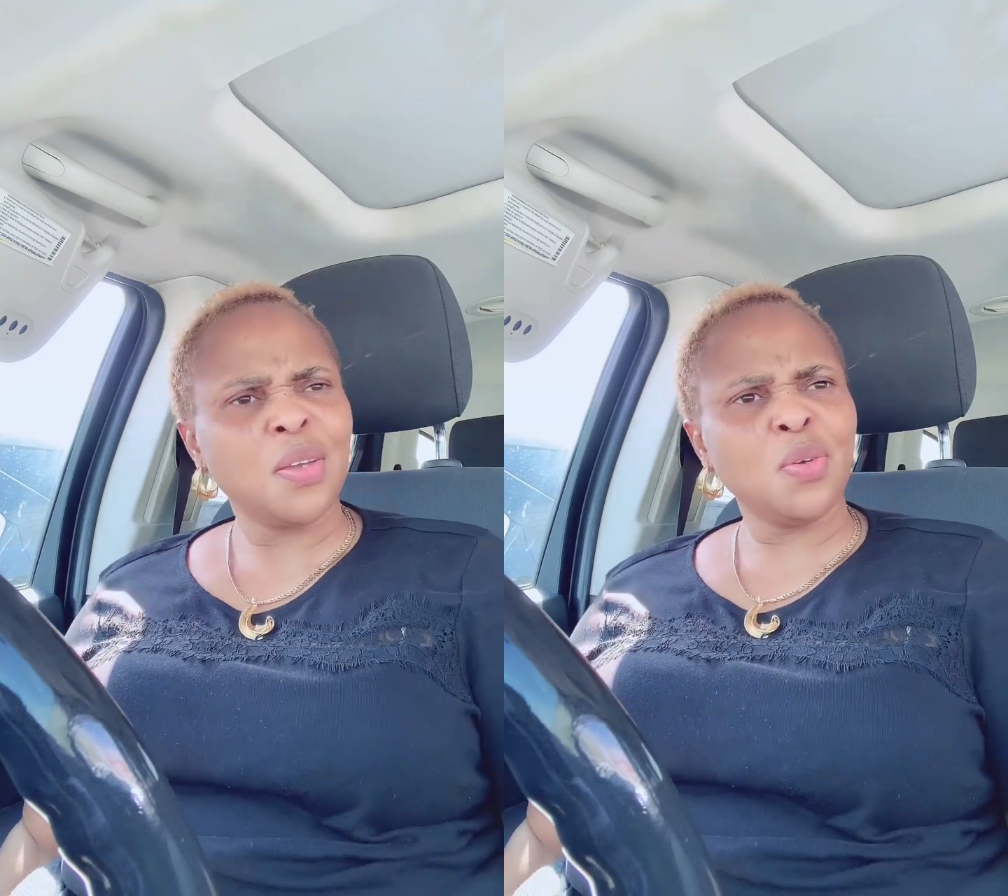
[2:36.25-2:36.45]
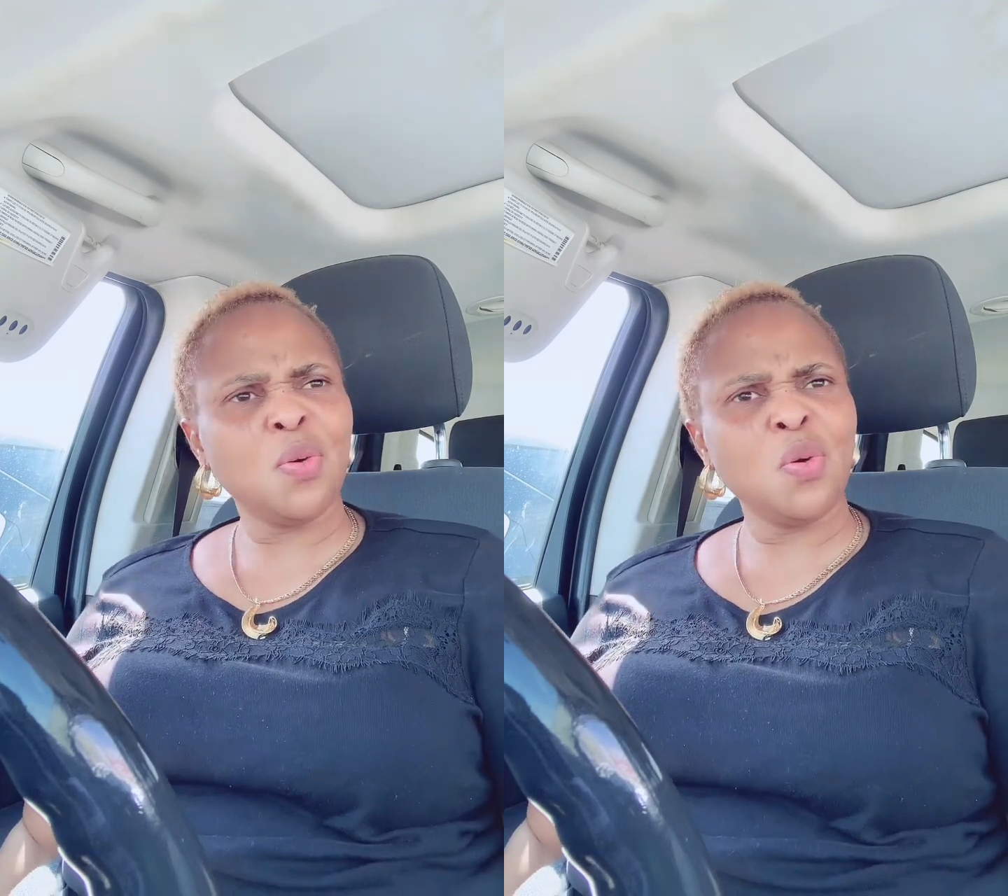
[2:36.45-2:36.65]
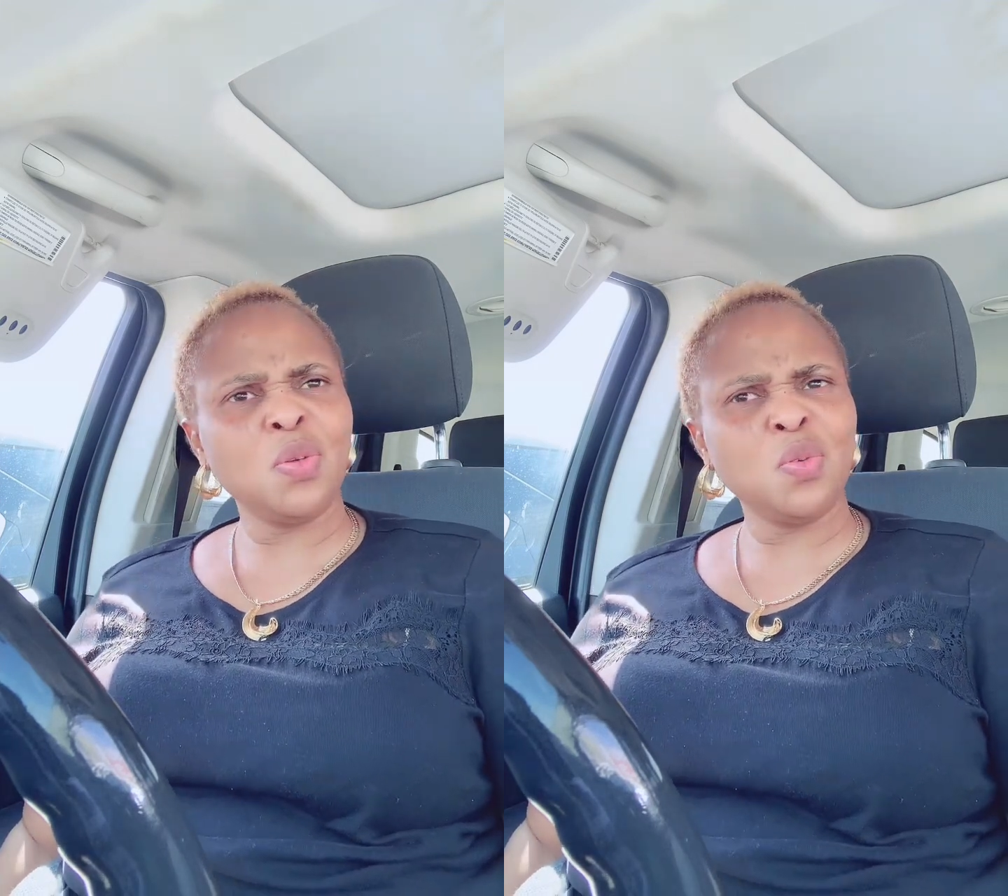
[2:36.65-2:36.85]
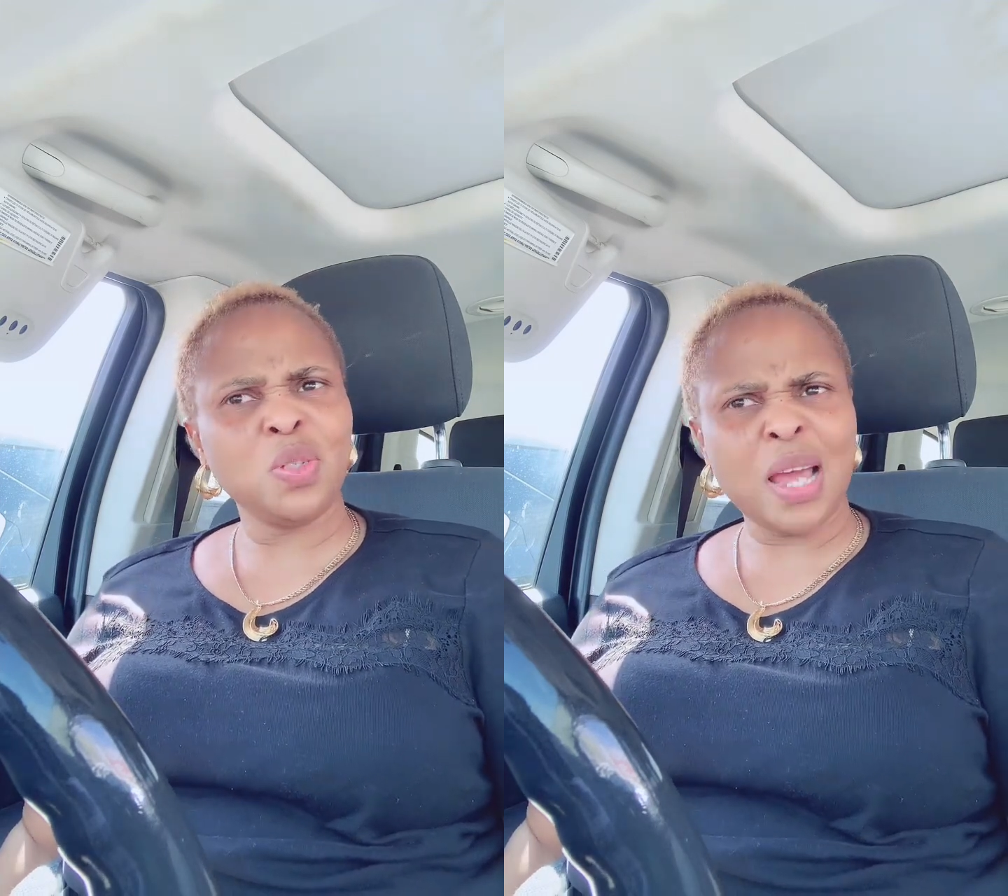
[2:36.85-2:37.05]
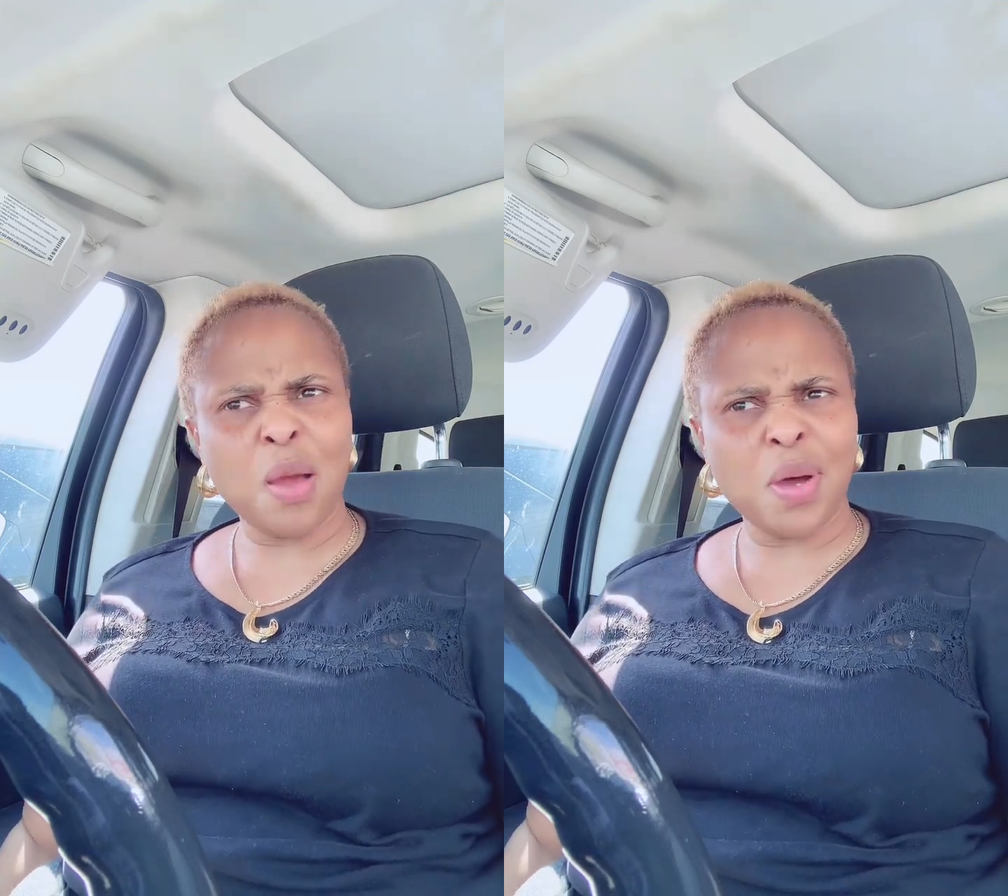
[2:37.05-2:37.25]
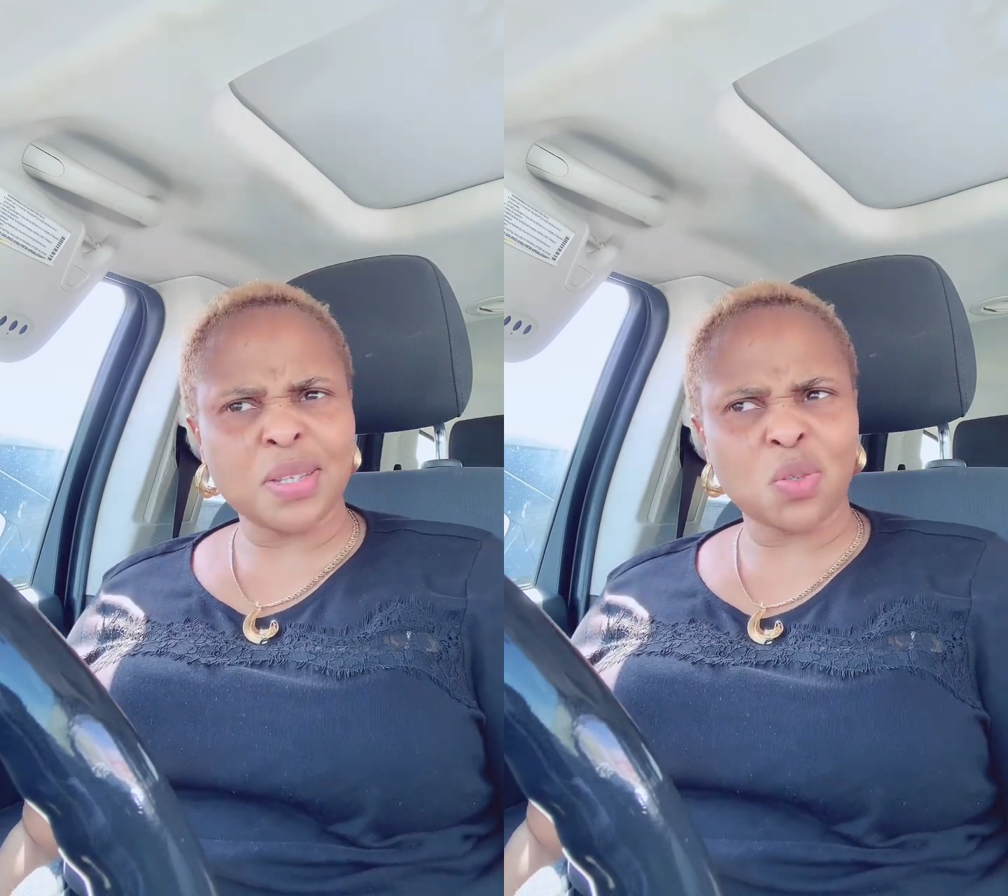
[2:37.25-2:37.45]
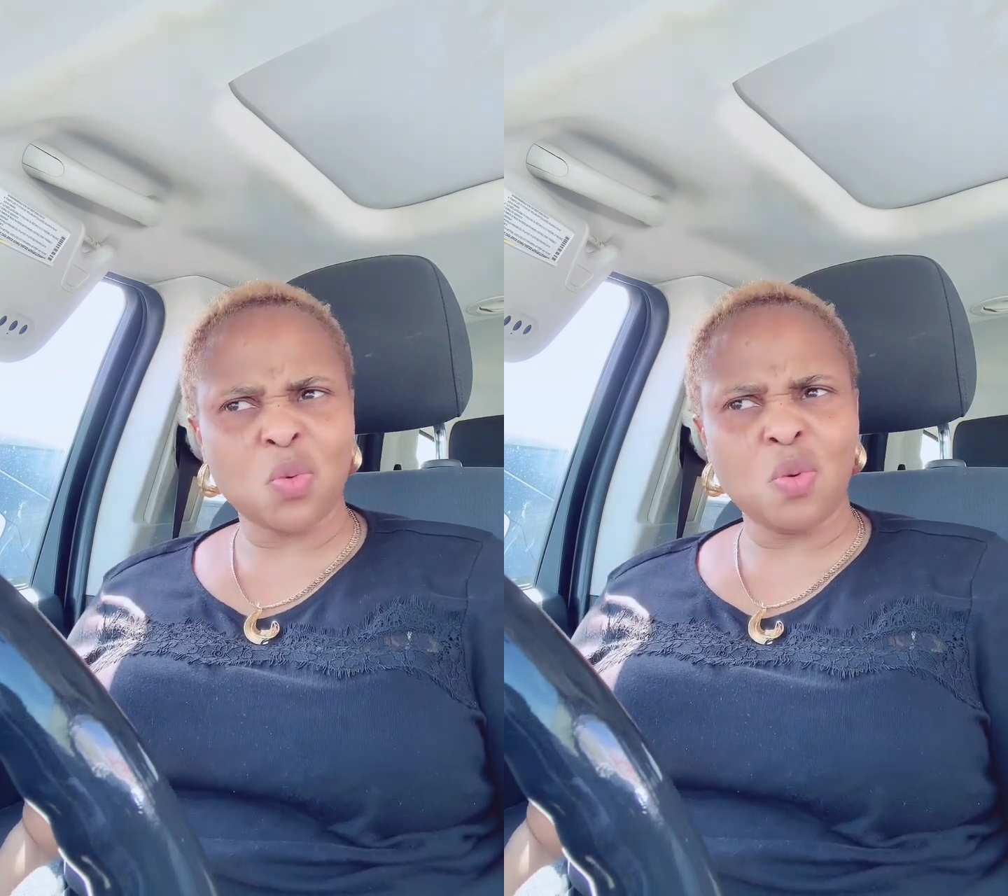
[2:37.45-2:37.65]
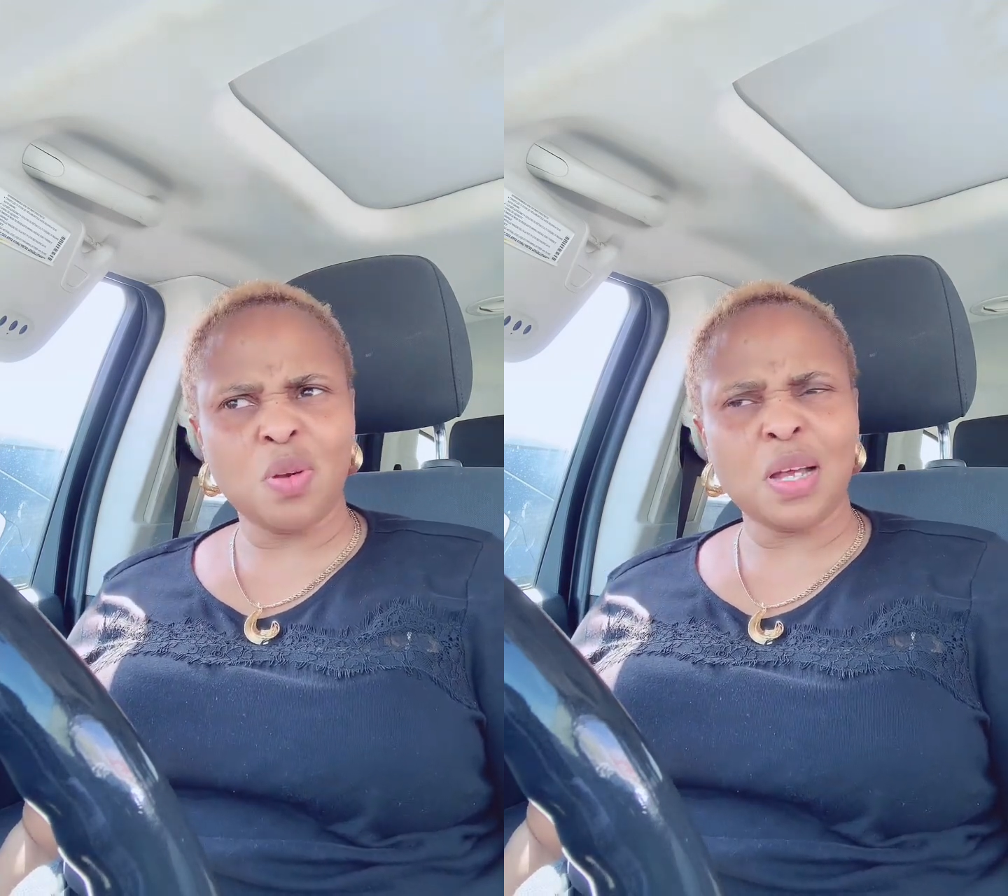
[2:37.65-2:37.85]
you there our
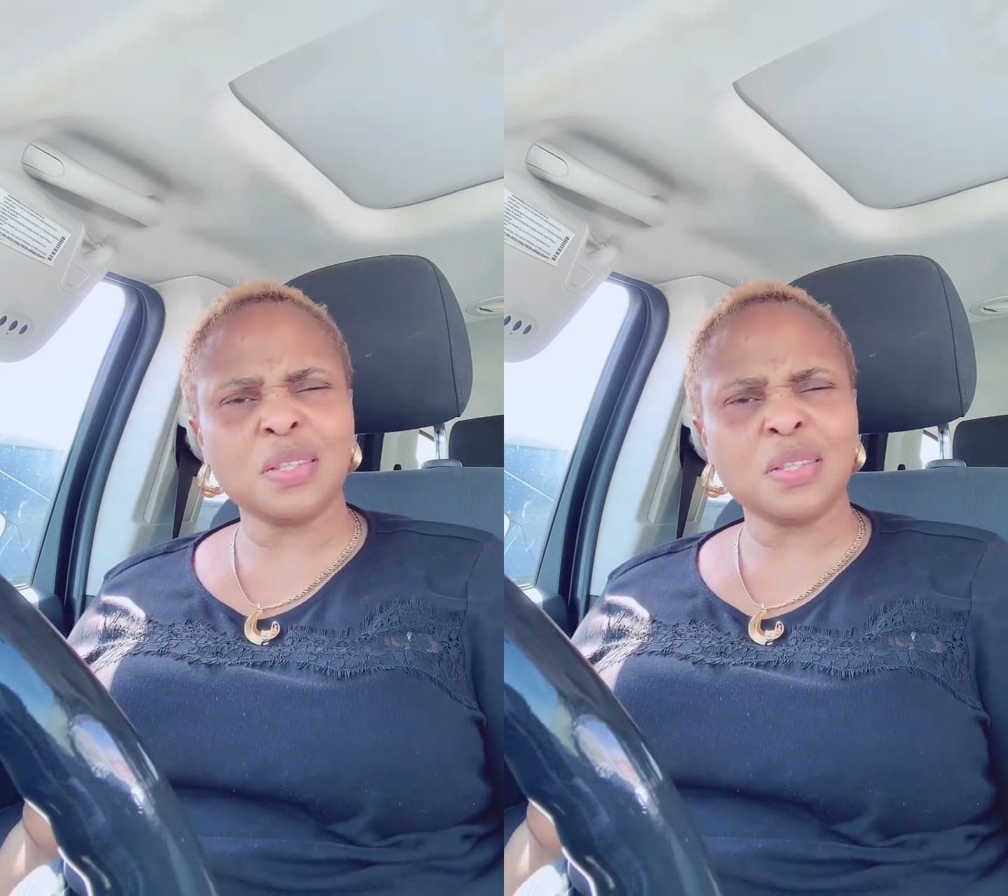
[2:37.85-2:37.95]
school?